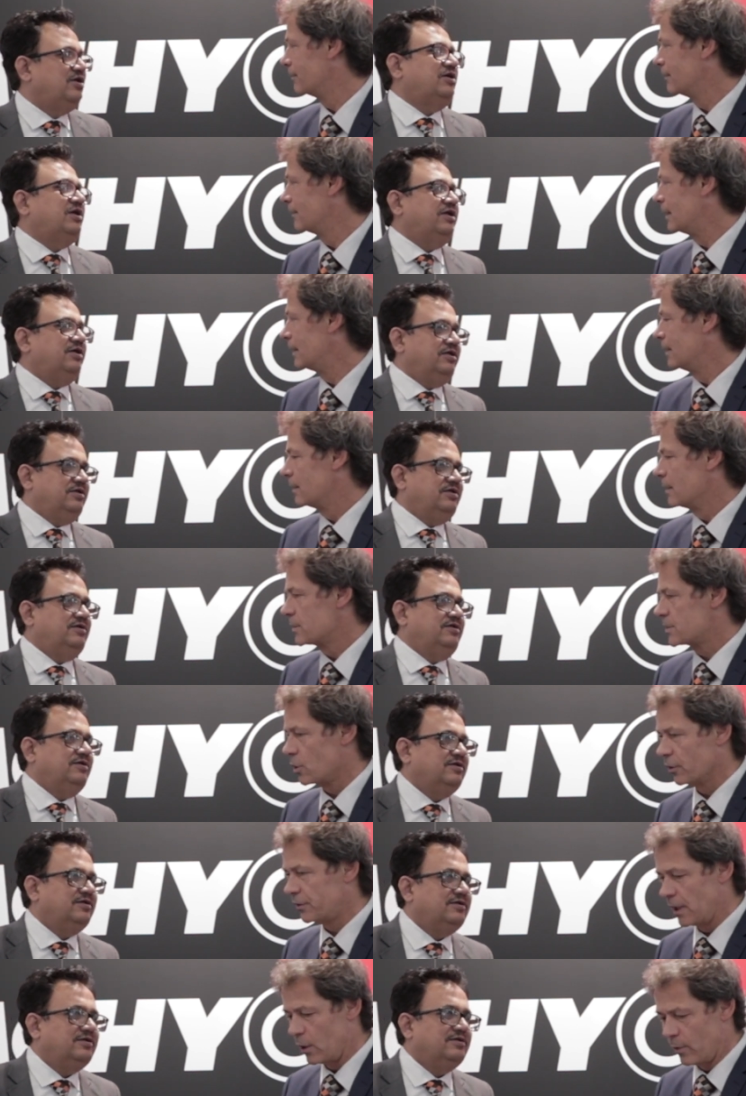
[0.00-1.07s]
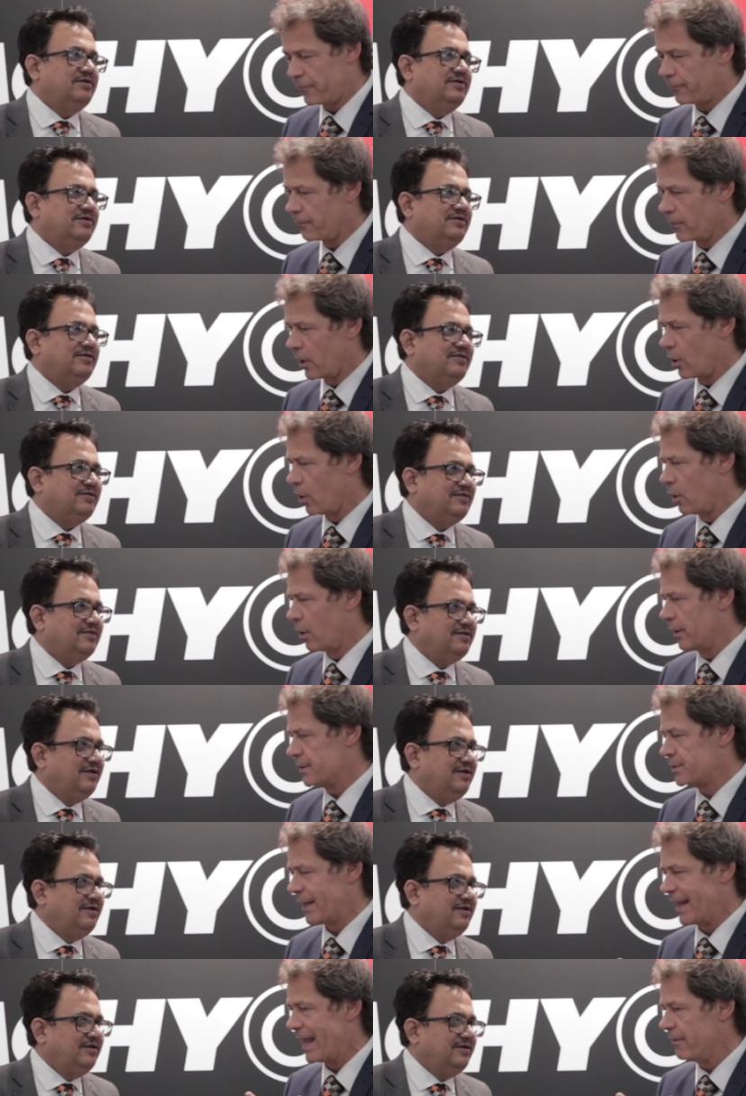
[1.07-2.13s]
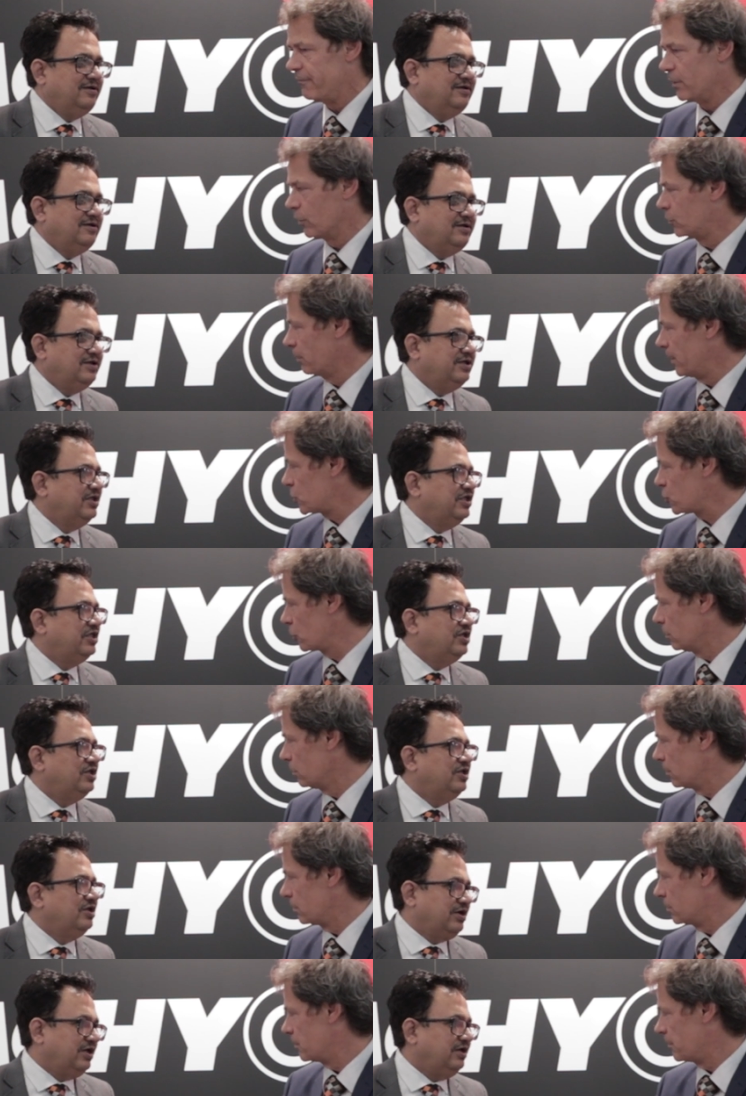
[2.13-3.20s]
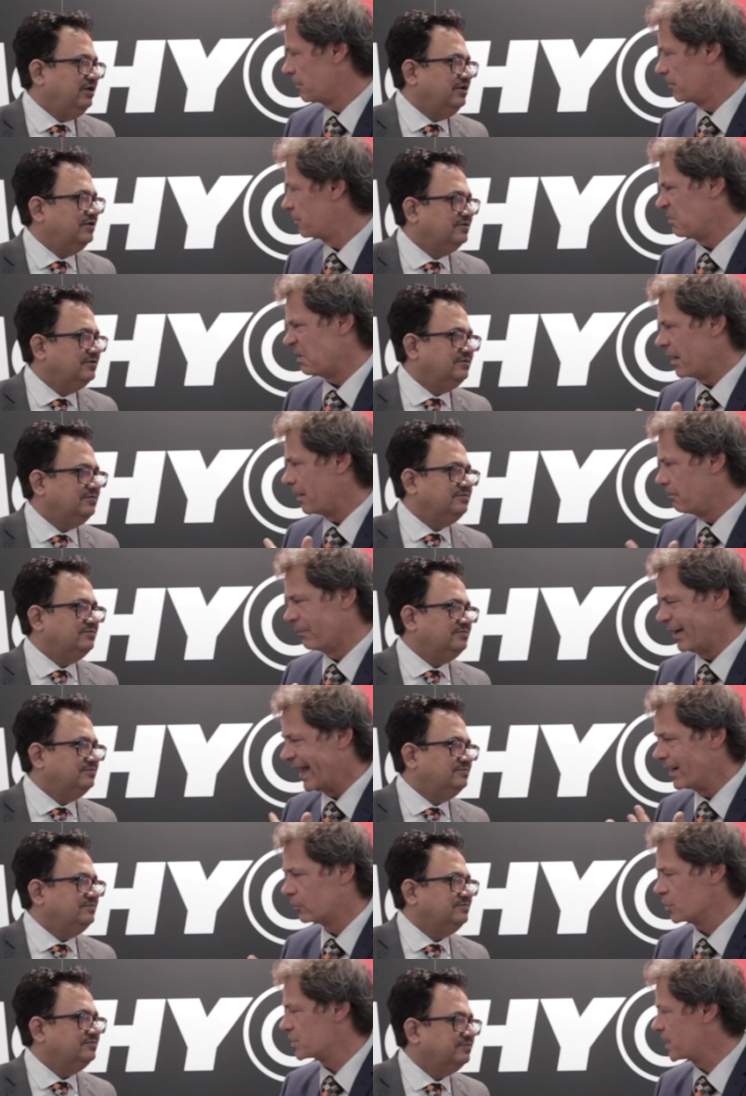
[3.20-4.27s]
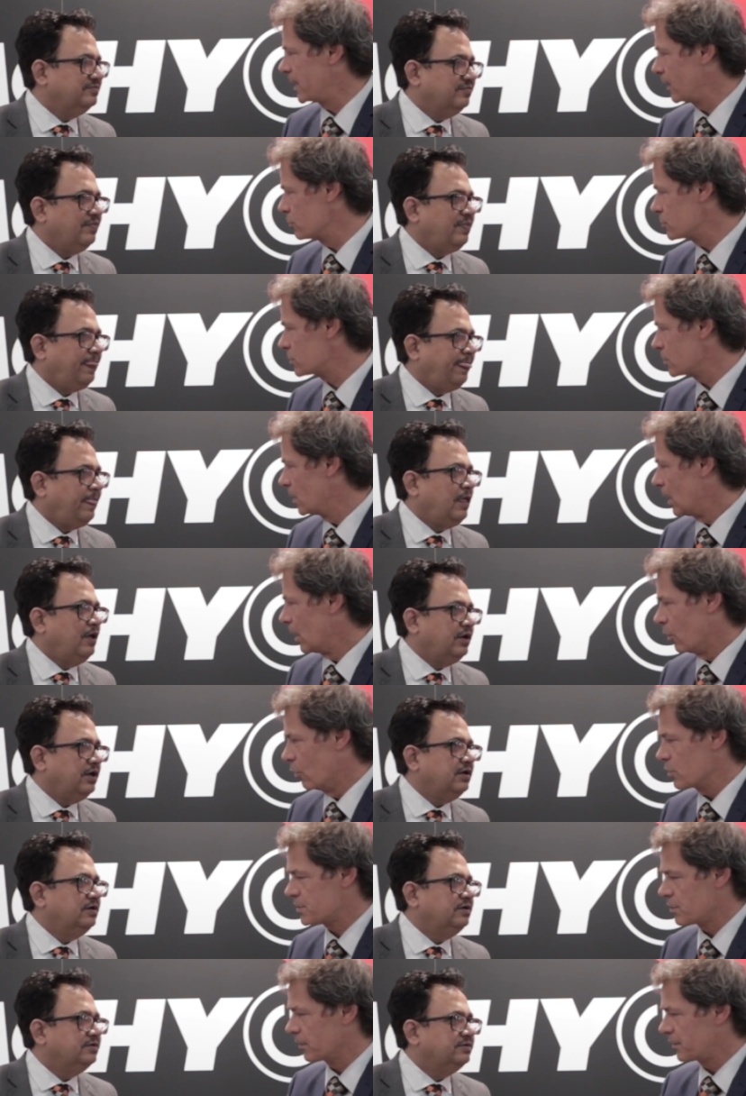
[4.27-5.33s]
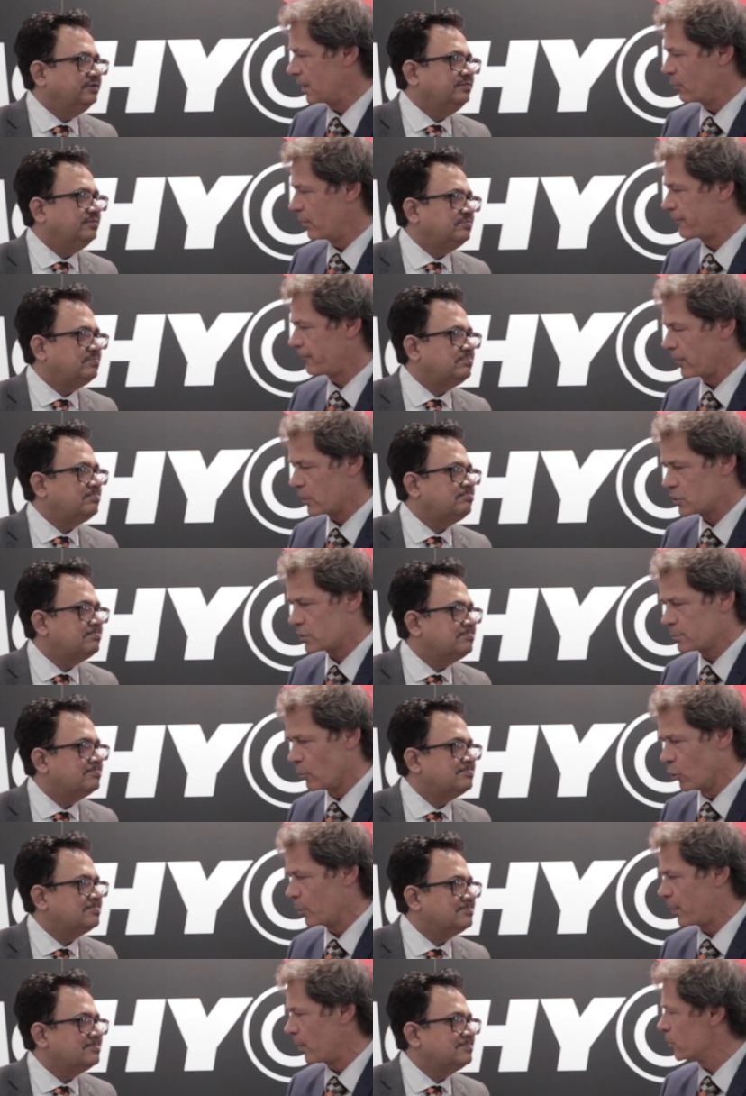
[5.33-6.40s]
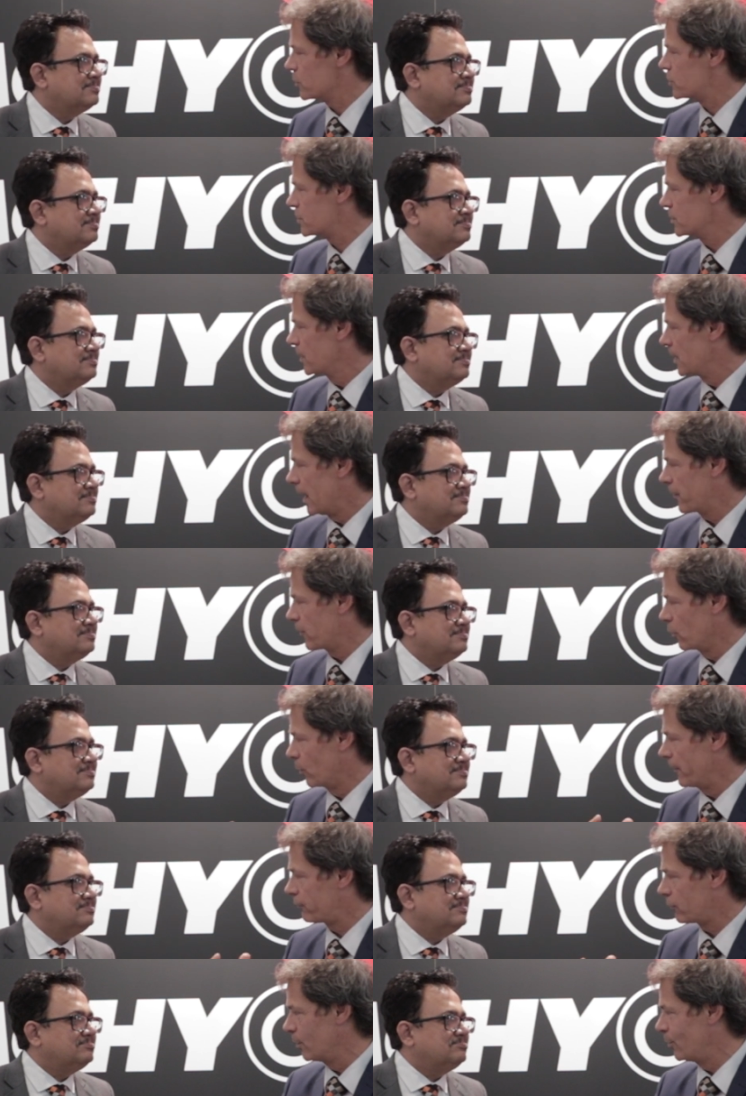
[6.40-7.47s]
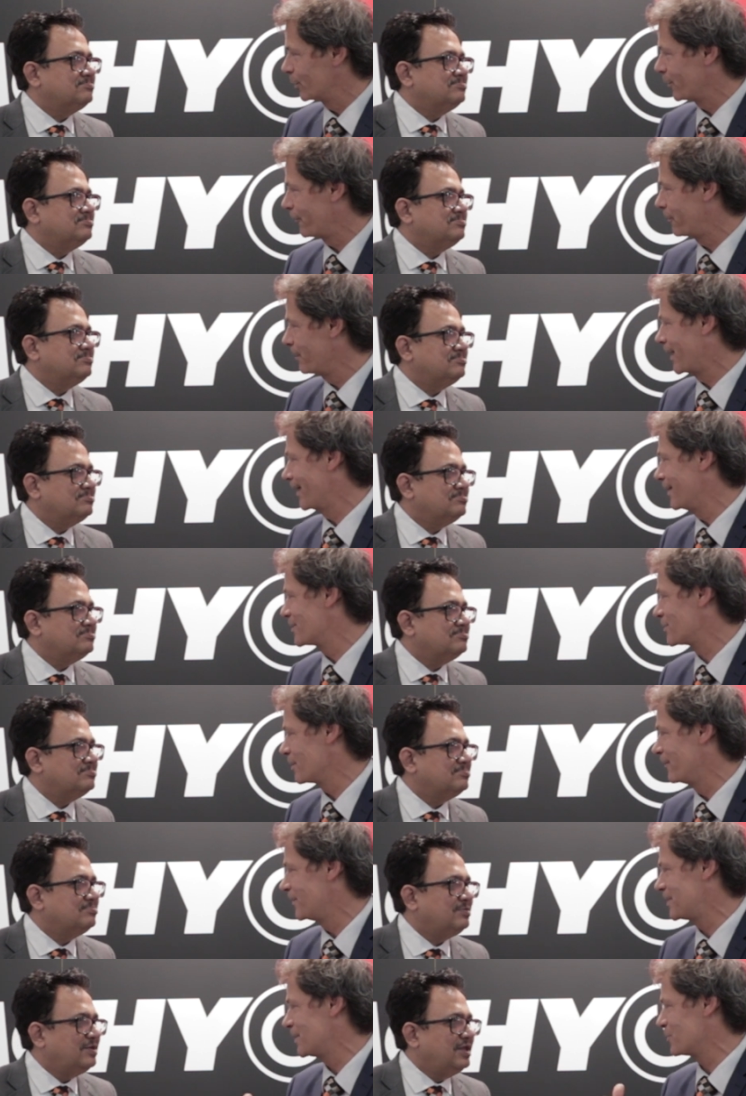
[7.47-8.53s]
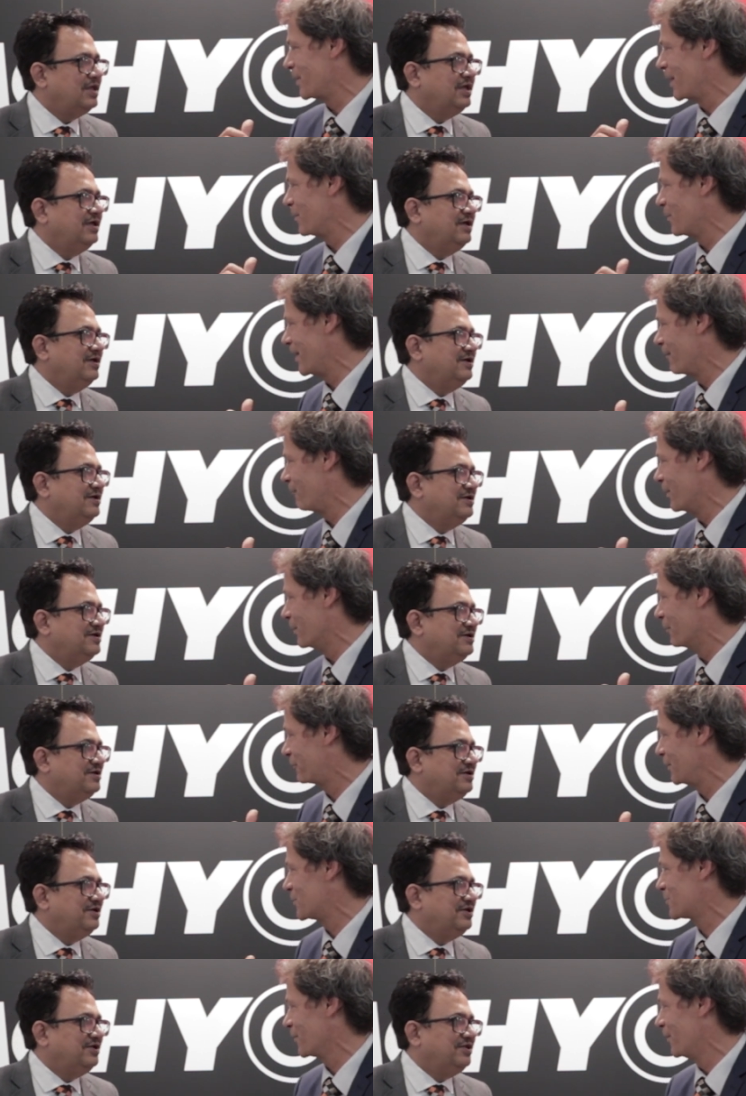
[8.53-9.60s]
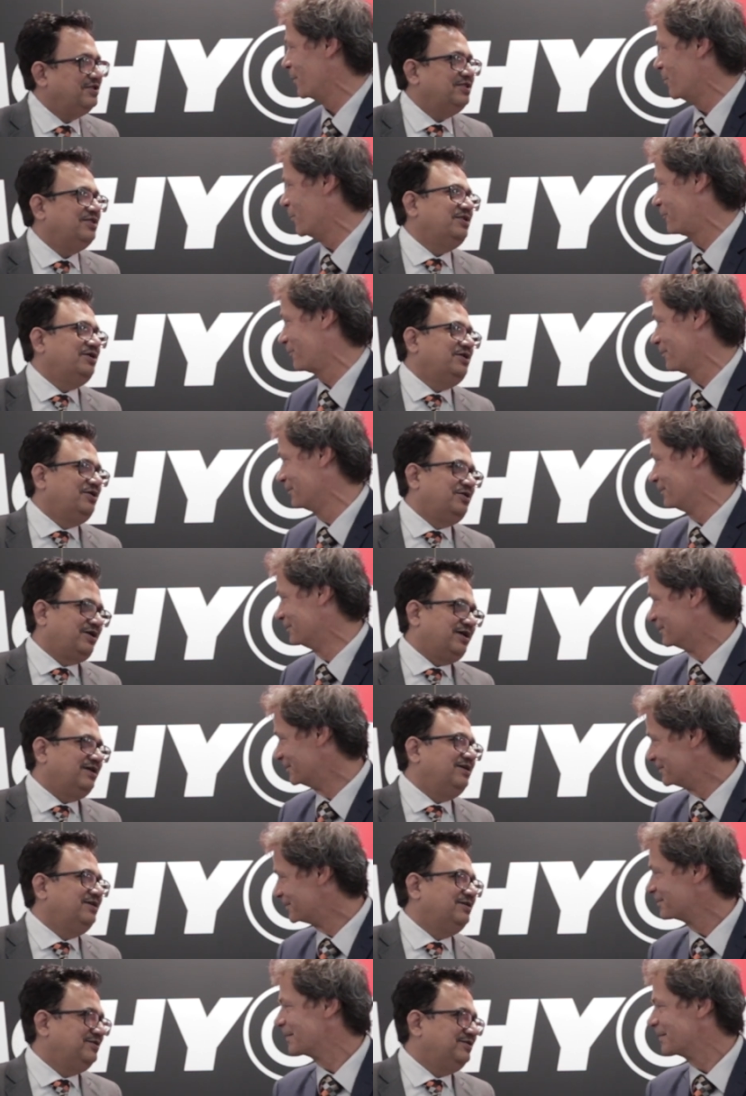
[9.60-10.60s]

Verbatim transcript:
Speaker 1: okay starting with uh, let's say heavy automation okay 100 kilos before starting with uh, small parts either with robot or mechanism. see the way we have one the level. Okay.